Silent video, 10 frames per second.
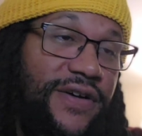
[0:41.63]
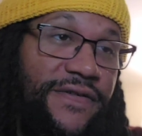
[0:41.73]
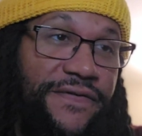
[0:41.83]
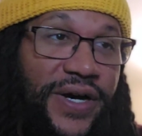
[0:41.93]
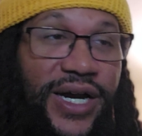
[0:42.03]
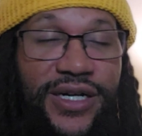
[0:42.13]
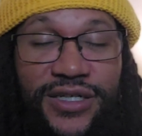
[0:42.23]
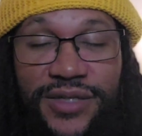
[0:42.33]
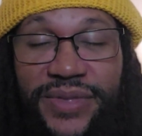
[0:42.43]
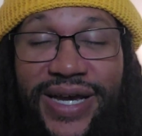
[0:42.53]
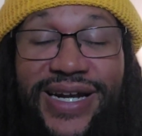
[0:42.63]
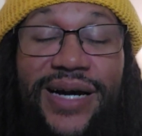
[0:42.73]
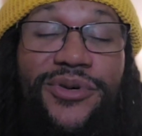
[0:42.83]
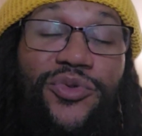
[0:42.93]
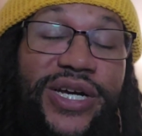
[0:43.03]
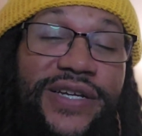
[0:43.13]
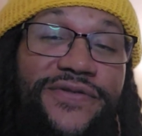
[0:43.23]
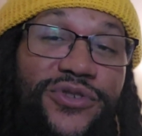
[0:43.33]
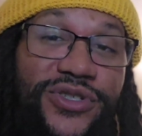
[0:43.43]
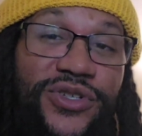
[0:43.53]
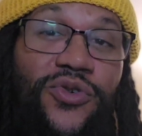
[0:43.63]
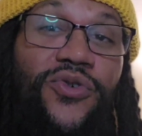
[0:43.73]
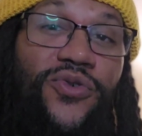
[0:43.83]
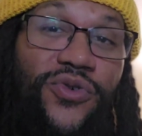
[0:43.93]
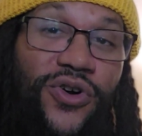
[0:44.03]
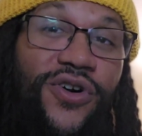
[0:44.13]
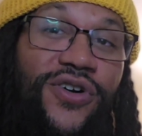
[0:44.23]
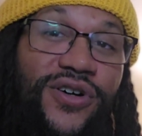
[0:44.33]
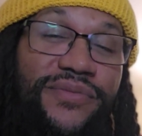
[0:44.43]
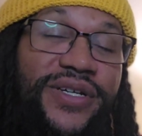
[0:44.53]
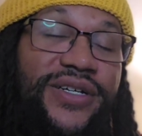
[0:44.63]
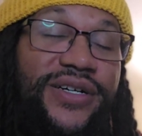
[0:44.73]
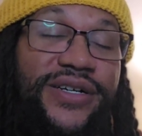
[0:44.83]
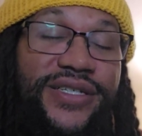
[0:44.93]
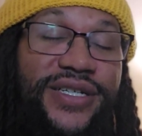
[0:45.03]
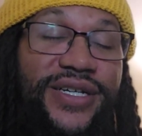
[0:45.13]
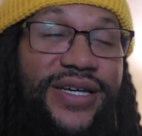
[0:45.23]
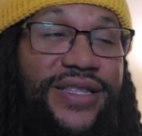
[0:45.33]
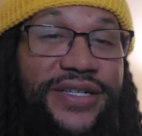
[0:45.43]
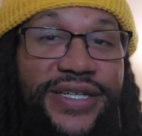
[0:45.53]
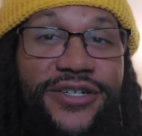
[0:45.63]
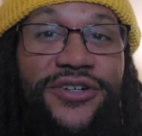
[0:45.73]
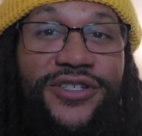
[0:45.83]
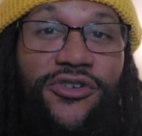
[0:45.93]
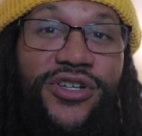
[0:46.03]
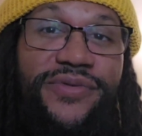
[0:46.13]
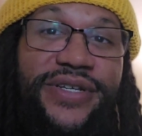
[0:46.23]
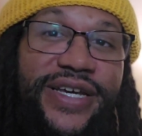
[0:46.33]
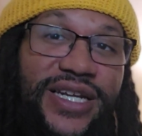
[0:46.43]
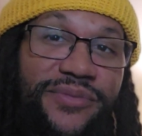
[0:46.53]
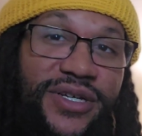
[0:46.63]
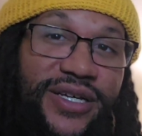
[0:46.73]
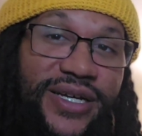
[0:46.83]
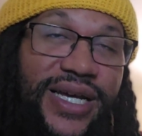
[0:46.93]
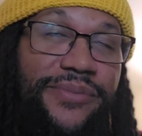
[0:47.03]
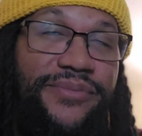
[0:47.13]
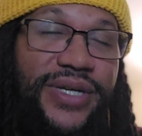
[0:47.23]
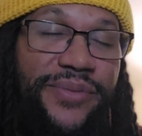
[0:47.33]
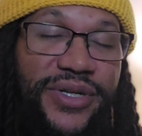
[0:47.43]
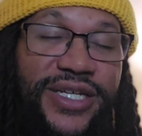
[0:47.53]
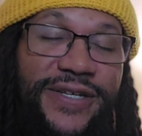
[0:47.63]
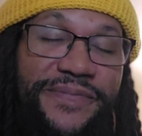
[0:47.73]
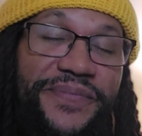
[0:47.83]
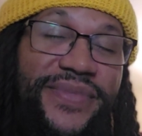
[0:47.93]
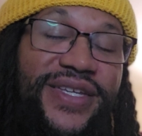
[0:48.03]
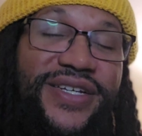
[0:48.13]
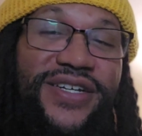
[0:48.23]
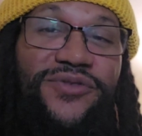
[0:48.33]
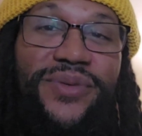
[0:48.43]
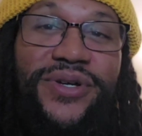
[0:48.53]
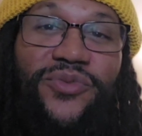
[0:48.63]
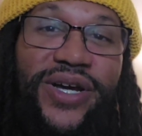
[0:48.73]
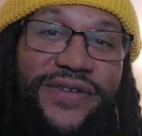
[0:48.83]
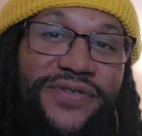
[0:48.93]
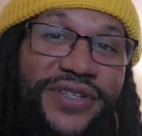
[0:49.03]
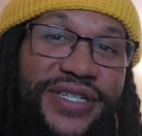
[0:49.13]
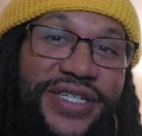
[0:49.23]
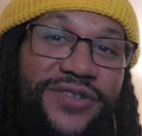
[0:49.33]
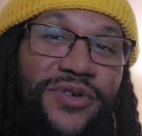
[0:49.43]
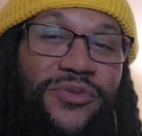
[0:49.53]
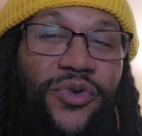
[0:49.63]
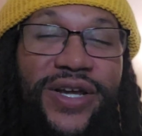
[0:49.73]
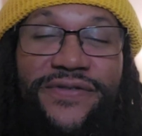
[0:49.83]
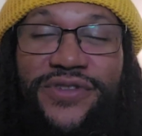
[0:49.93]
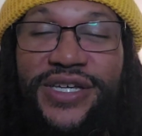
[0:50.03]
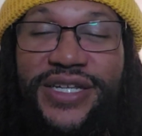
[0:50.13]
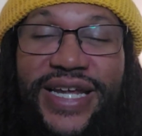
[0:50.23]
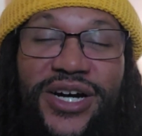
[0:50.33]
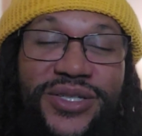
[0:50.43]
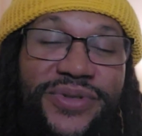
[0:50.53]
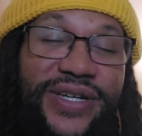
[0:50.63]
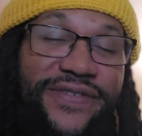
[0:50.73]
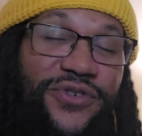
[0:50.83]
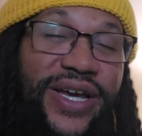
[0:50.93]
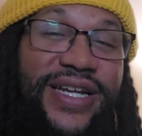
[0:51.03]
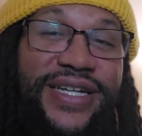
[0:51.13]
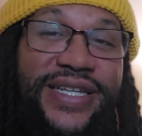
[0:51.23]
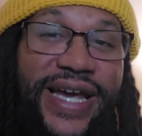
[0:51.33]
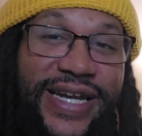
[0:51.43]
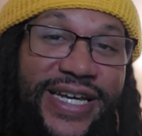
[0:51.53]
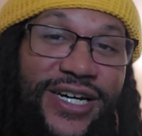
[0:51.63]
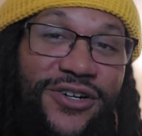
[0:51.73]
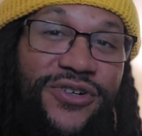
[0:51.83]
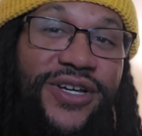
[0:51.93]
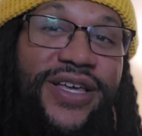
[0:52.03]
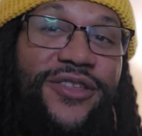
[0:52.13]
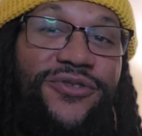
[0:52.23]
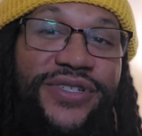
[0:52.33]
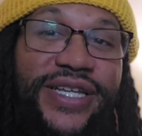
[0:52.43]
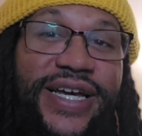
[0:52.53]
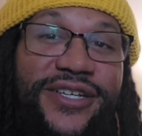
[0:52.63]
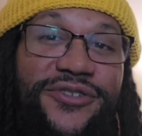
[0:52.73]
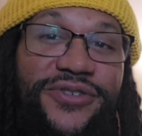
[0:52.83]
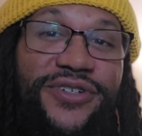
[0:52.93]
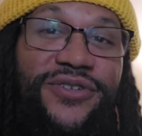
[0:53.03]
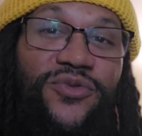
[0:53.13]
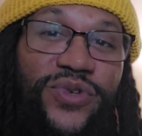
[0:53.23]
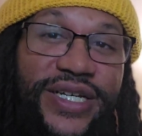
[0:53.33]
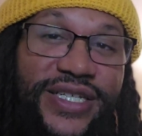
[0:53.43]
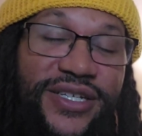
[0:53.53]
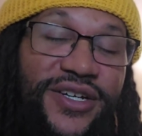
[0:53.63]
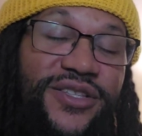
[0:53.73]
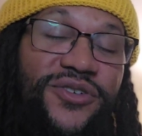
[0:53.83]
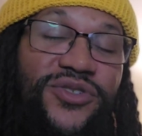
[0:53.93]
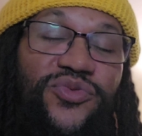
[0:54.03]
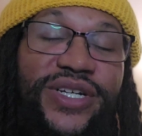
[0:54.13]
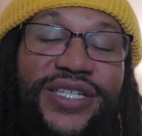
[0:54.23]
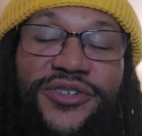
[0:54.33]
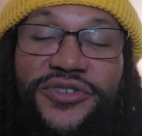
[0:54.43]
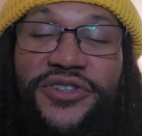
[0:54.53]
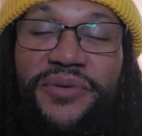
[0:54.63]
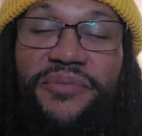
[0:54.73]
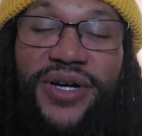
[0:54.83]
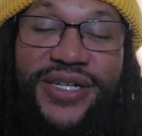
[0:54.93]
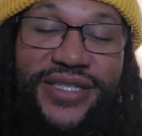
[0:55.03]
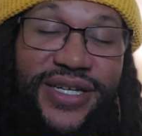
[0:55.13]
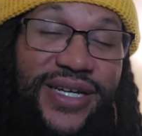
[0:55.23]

Finally, man, I've been waiting for so long because the deal has always been imminent. We've been waiting for the deal. We've been waiting for the announcement for any day now. Those days turned into weeks. Those weeks turned into months.